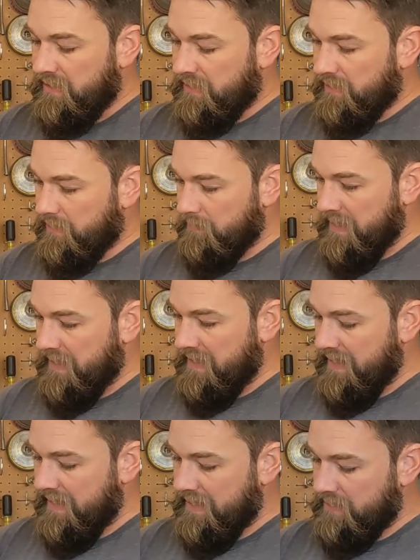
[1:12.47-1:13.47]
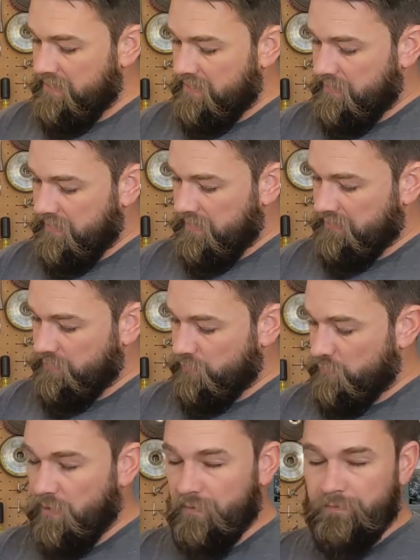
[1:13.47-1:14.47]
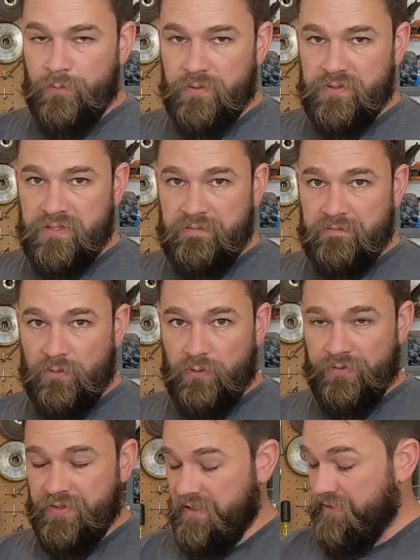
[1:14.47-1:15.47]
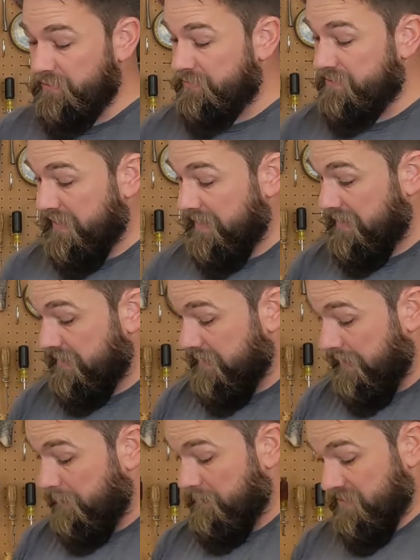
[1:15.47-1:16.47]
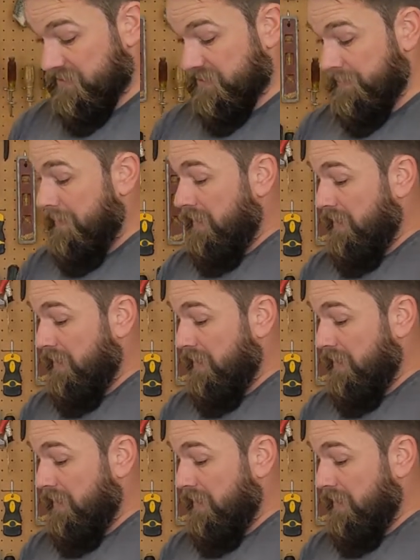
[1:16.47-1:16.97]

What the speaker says: I had a Dewalt 14 volt that I used to hang cabinets,